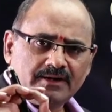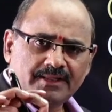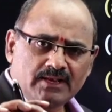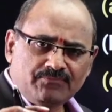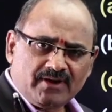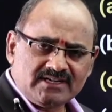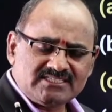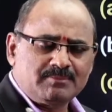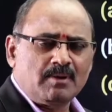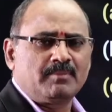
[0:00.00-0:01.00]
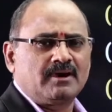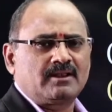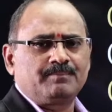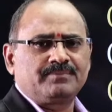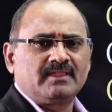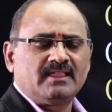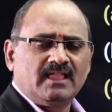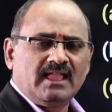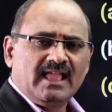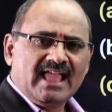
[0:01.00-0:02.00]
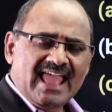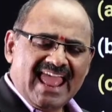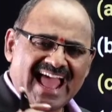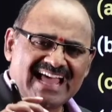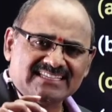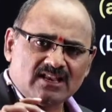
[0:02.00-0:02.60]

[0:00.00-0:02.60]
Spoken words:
Dear friends, remember, as